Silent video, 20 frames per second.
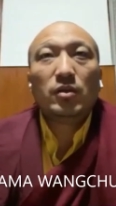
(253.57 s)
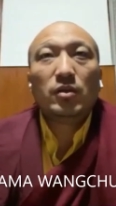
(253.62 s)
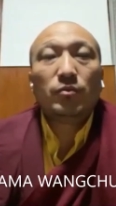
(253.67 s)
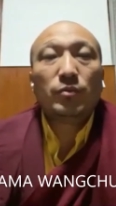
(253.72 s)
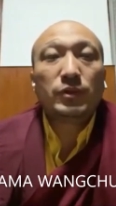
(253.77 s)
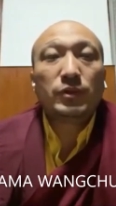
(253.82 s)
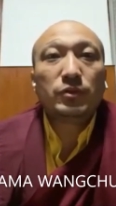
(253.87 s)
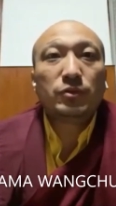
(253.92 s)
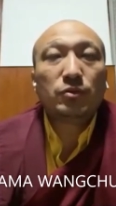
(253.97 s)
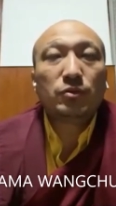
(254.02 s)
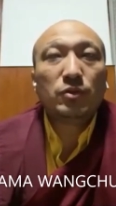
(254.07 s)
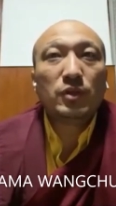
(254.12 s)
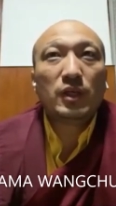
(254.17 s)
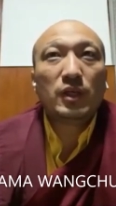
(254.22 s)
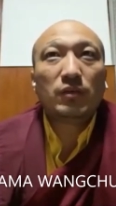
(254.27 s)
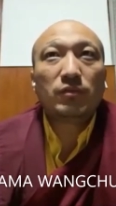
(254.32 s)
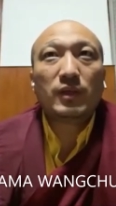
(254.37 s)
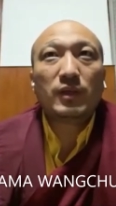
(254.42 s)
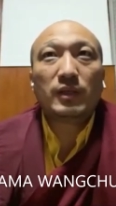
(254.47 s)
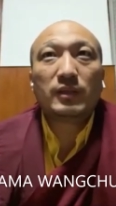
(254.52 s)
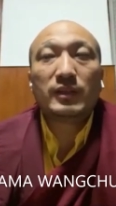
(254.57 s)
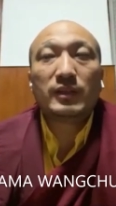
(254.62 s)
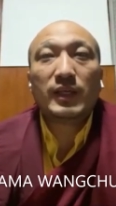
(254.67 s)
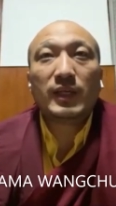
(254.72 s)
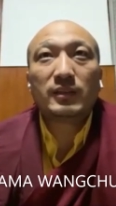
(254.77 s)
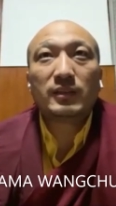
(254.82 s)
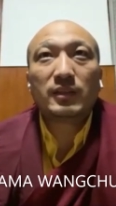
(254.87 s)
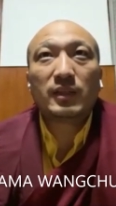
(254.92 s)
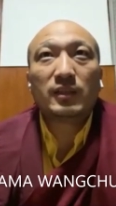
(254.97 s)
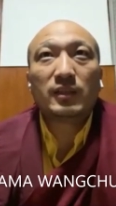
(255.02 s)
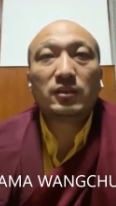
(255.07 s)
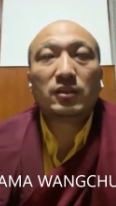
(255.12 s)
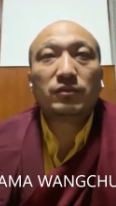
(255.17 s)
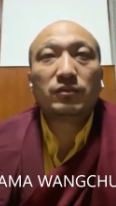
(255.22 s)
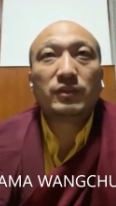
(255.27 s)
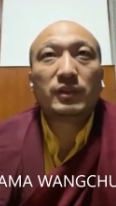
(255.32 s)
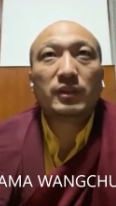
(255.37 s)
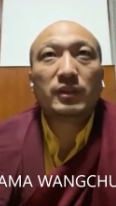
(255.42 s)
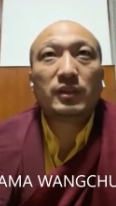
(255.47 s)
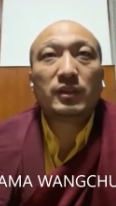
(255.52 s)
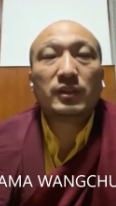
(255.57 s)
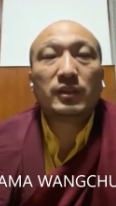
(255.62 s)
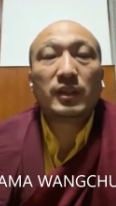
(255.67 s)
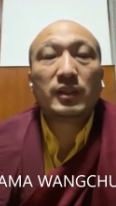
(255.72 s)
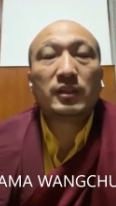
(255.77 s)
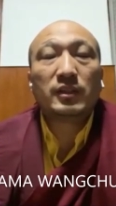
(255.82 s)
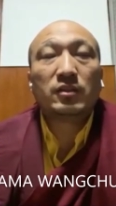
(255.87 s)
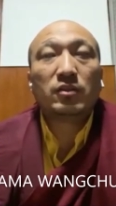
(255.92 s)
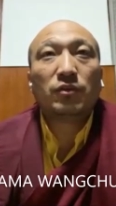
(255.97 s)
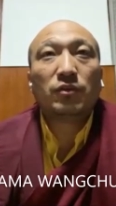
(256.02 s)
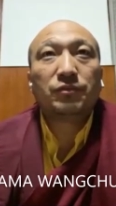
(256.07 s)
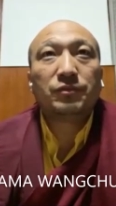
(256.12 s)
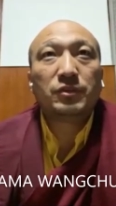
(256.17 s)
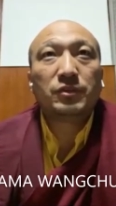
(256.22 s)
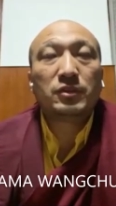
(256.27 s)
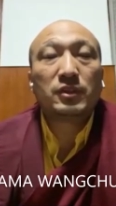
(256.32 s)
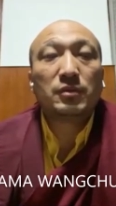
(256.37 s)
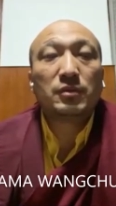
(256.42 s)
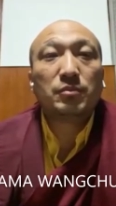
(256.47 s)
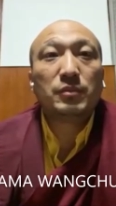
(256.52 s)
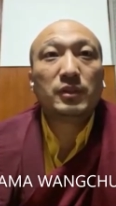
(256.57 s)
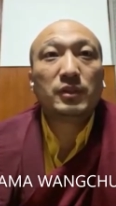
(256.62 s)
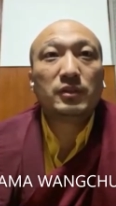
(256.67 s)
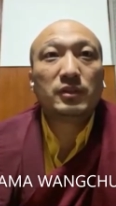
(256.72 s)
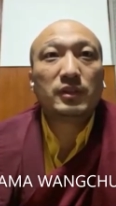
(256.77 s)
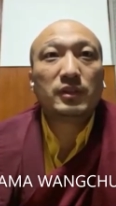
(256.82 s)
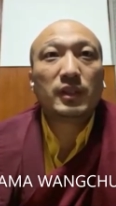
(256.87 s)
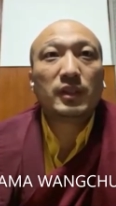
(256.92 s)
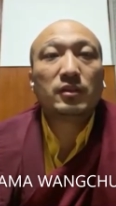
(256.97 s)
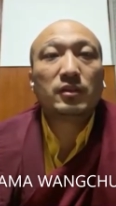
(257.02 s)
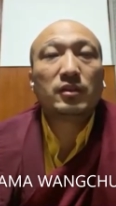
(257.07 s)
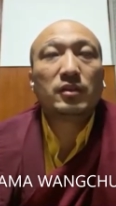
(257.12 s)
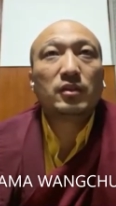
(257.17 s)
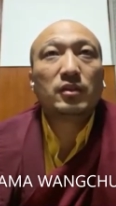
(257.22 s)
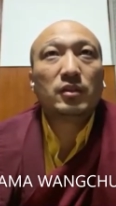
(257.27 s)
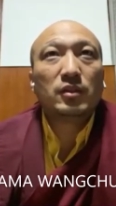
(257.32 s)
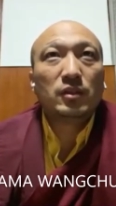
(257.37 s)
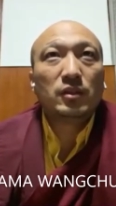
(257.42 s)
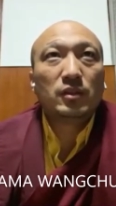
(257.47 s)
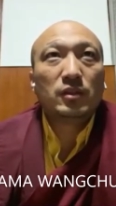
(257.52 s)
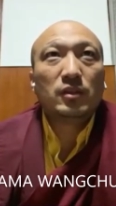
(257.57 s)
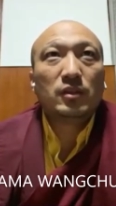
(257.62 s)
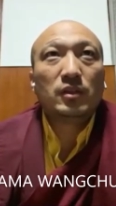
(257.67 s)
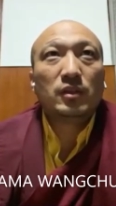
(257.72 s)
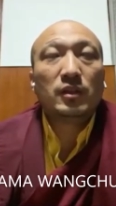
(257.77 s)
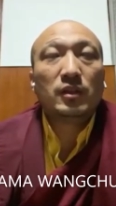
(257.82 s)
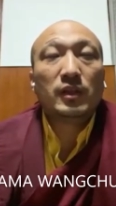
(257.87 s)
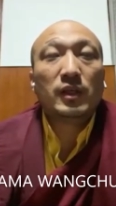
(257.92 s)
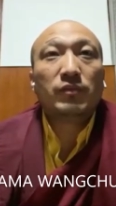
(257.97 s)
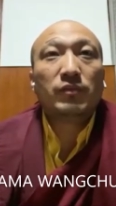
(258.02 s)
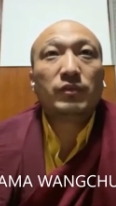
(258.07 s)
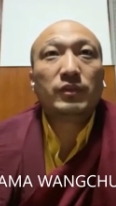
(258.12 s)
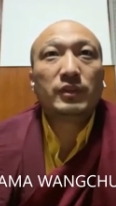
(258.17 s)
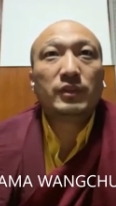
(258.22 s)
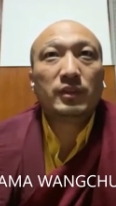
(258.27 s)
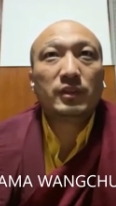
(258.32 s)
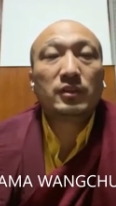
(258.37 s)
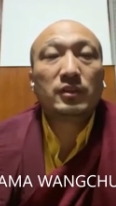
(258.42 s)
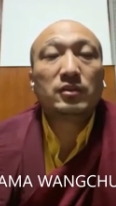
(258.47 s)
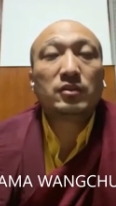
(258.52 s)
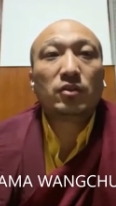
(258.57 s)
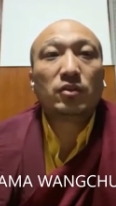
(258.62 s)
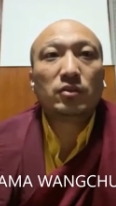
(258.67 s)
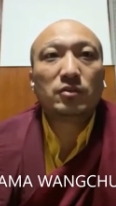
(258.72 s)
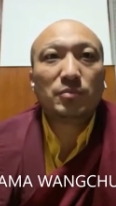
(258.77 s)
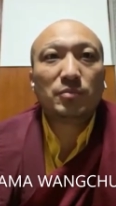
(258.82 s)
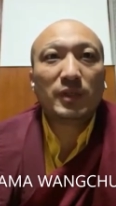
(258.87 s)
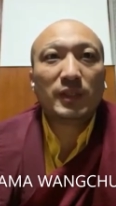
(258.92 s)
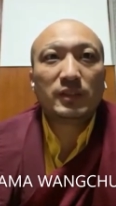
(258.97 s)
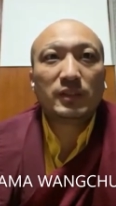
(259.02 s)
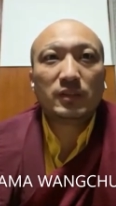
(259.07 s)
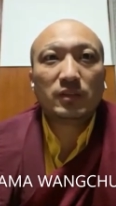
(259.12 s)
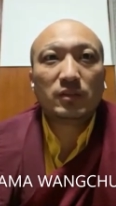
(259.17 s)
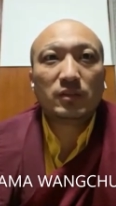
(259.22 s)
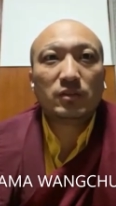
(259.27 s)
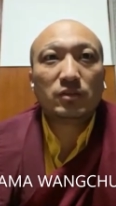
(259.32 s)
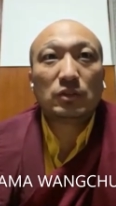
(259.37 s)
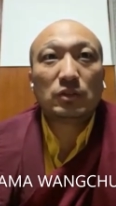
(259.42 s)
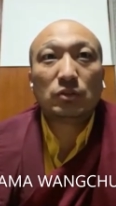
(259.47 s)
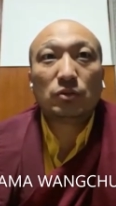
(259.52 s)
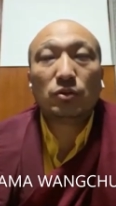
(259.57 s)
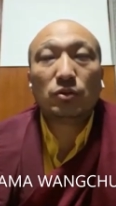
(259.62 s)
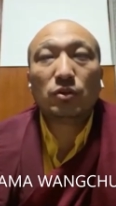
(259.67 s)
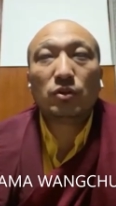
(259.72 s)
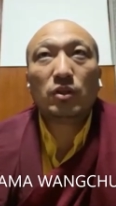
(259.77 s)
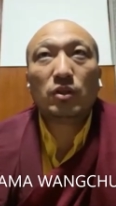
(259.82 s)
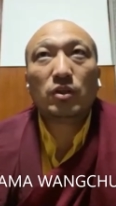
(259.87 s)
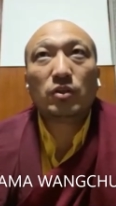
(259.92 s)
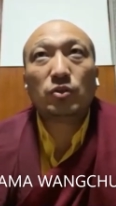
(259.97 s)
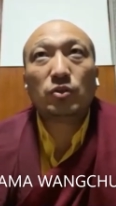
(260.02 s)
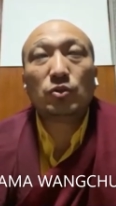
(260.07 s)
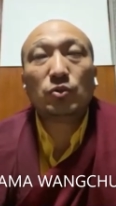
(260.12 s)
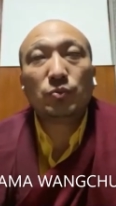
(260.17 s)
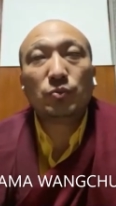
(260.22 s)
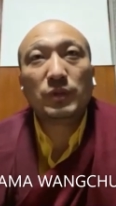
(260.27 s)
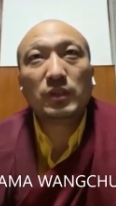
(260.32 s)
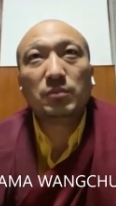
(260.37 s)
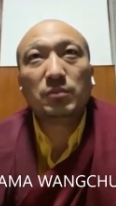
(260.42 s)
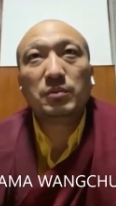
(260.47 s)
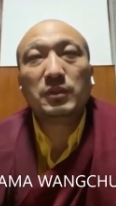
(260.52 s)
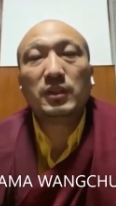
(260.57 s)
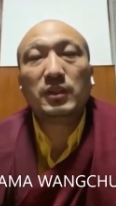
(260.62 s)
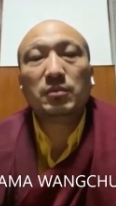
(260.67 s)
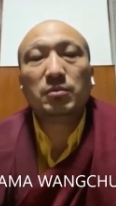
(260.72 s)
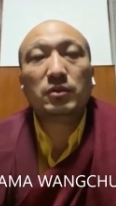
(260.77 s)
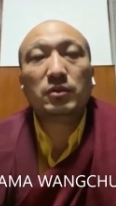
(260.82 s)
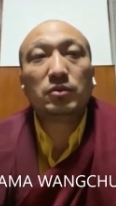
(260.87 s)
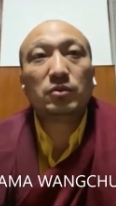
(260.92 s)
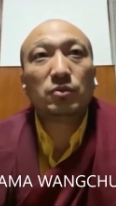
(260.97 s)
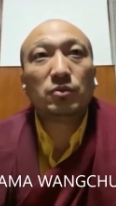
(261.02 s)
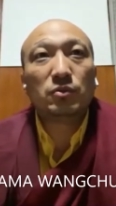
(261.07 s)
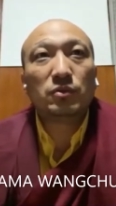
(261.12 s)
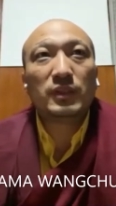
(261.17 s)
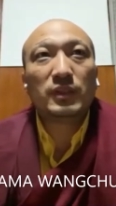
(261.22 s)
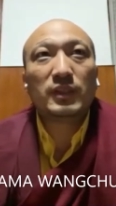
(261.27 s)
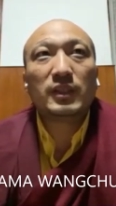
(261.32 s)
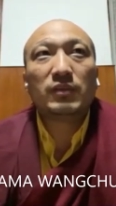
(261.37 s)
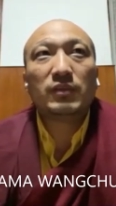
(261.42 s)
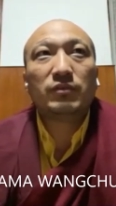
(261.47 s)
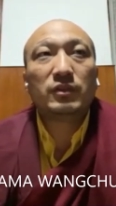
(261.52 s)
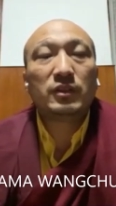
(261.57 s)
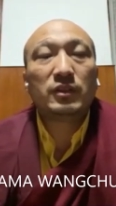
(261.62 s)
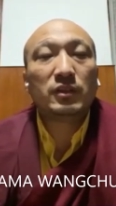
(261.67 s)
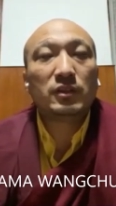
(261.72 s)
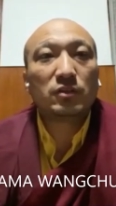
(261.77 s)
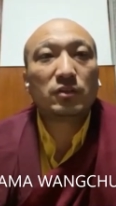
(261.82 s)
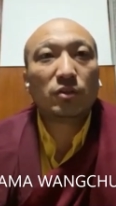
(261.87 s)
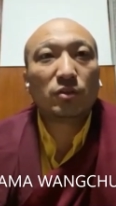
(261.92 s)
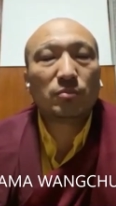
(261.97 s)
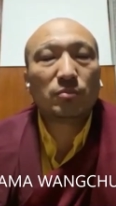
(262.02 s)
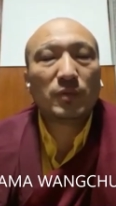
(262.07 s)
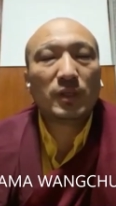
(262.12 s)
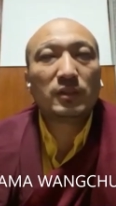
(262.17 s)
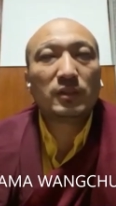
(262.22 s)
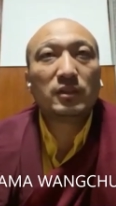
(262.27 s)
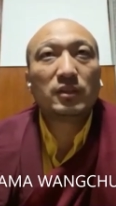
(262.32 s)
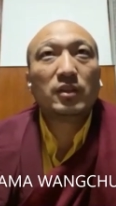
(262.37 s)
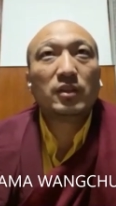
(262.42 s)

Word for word: When you have like that kind of thinking, then it obviously means that uh, everything is not right. So you will be able to know that everything is not right